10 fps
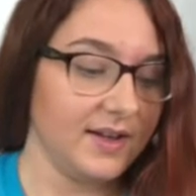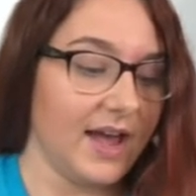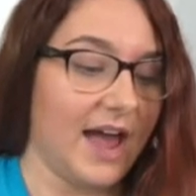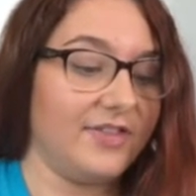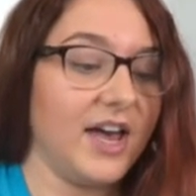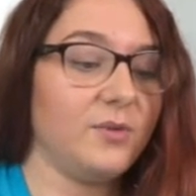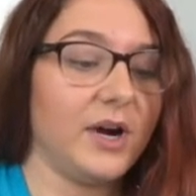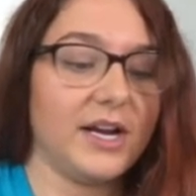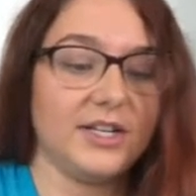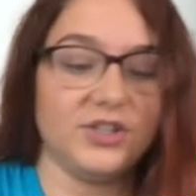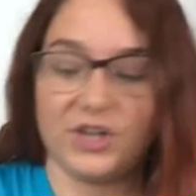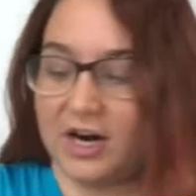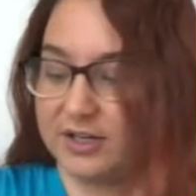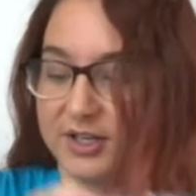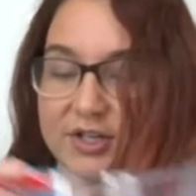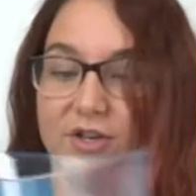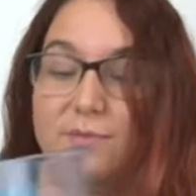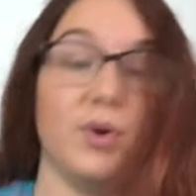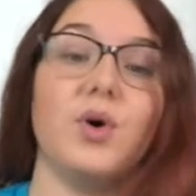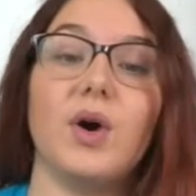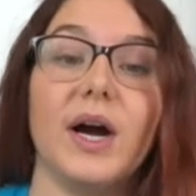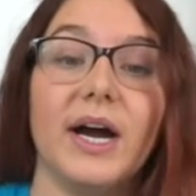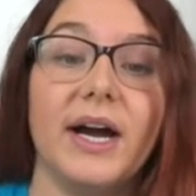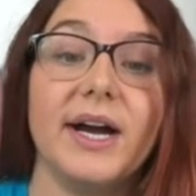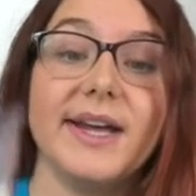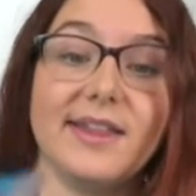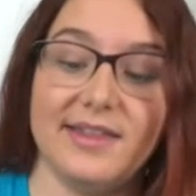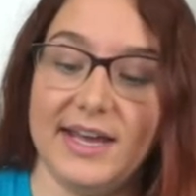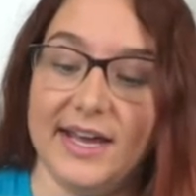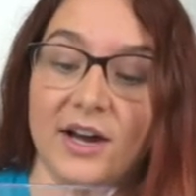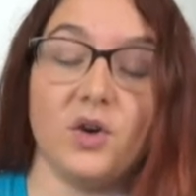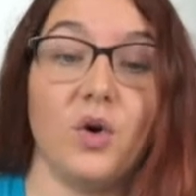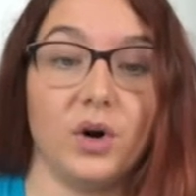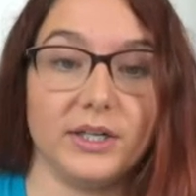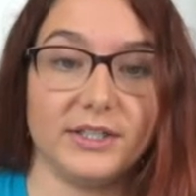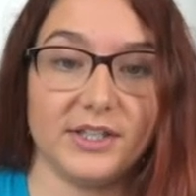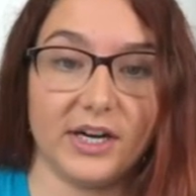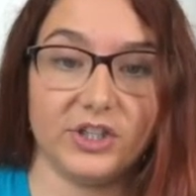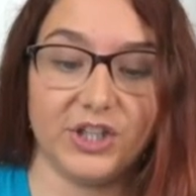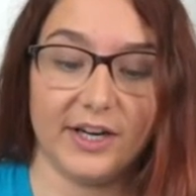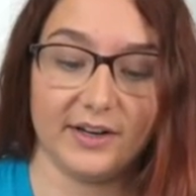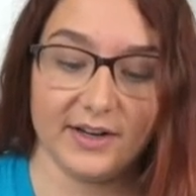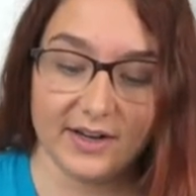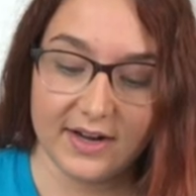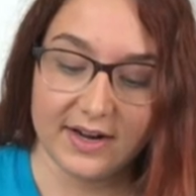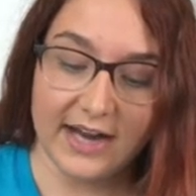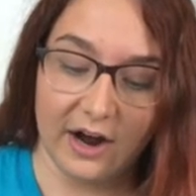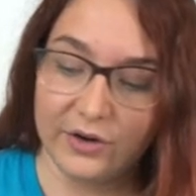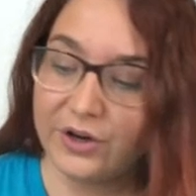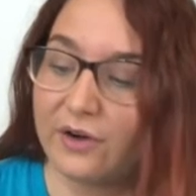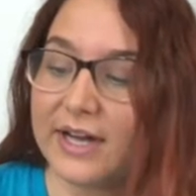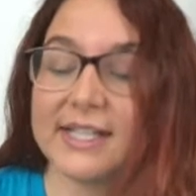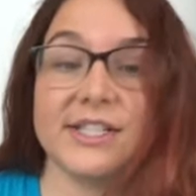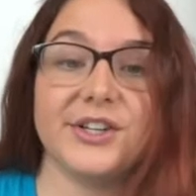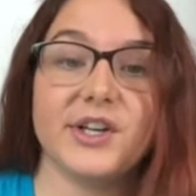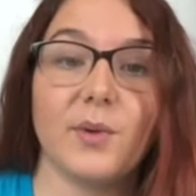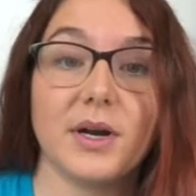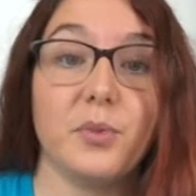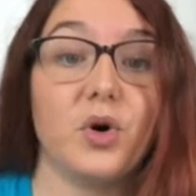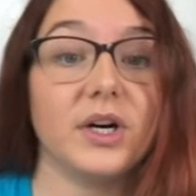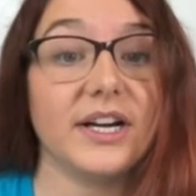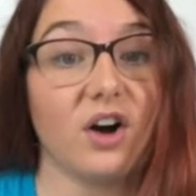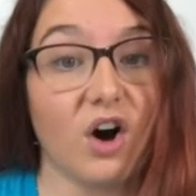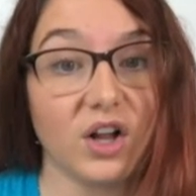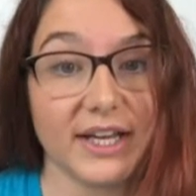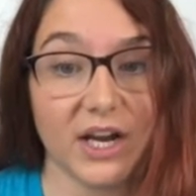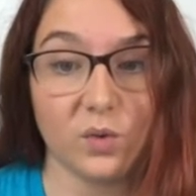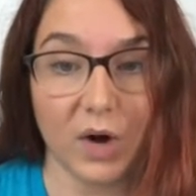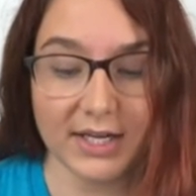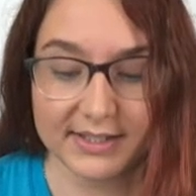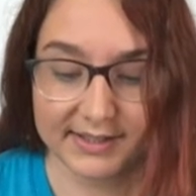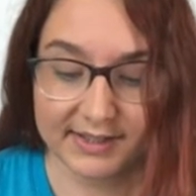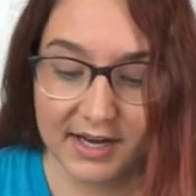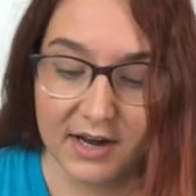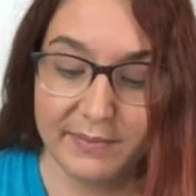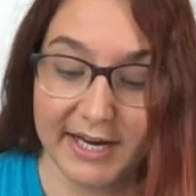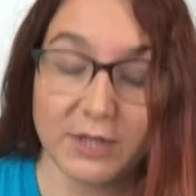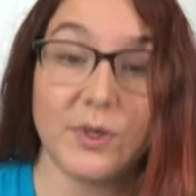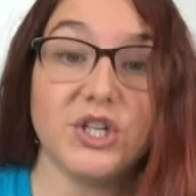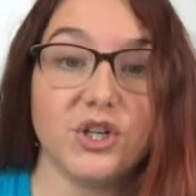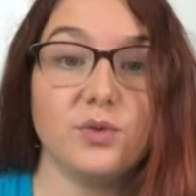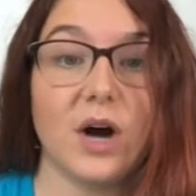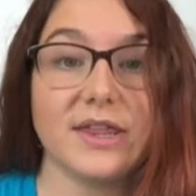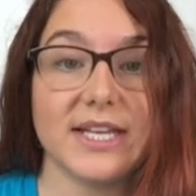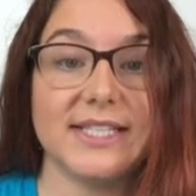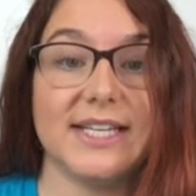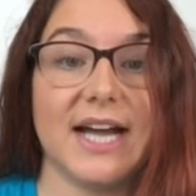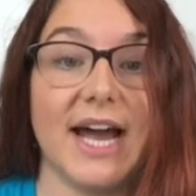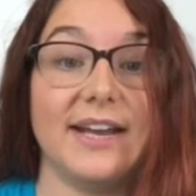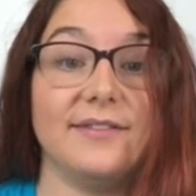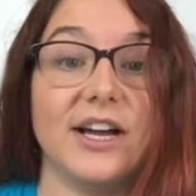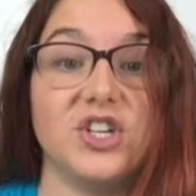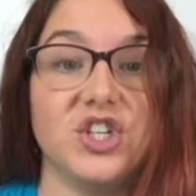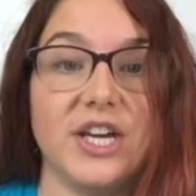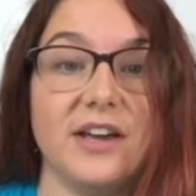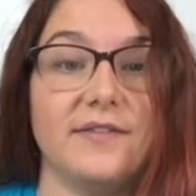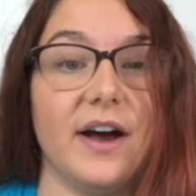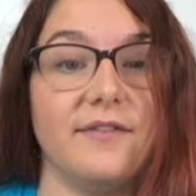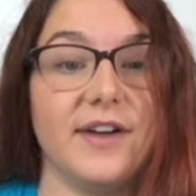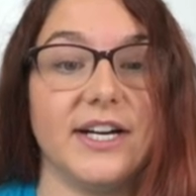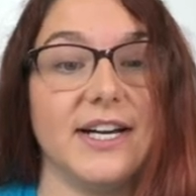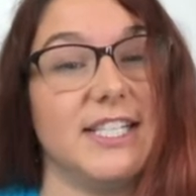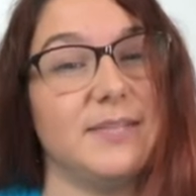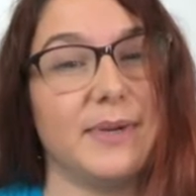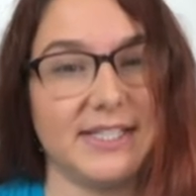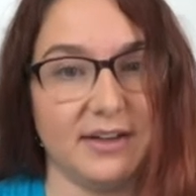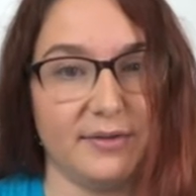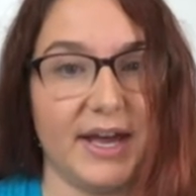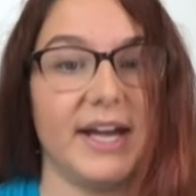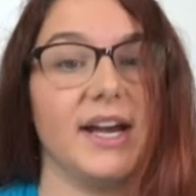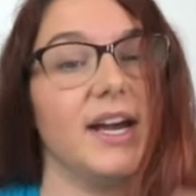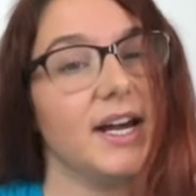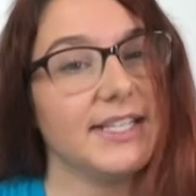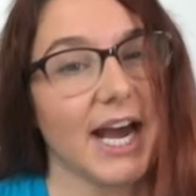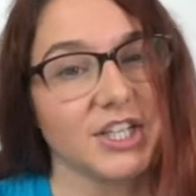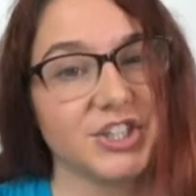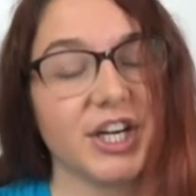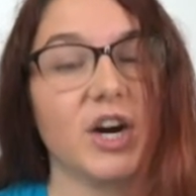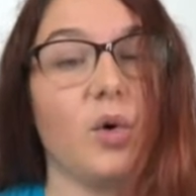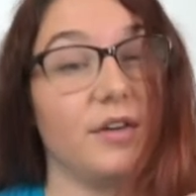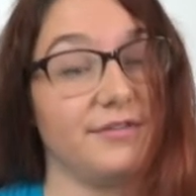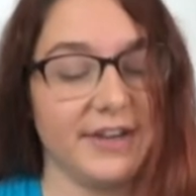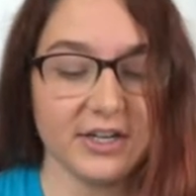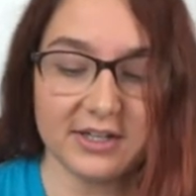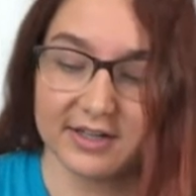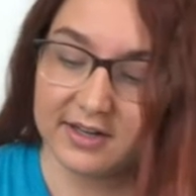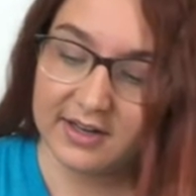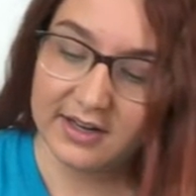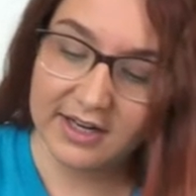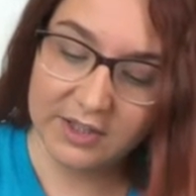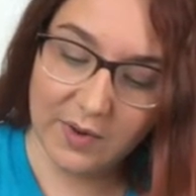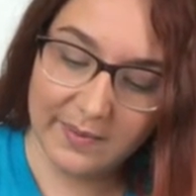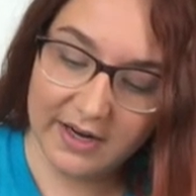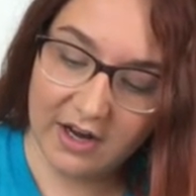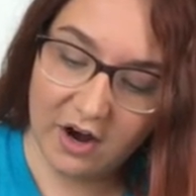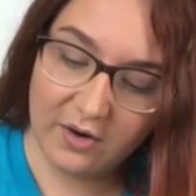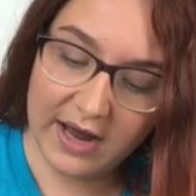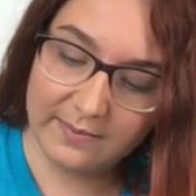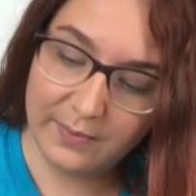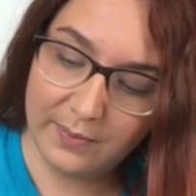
And then we're going to start to pour the cornstarch in. Now, you don't necessarily want to pour it all in at once because we do want this to kind of achieve a very specific texture or feel. So I'm going to go and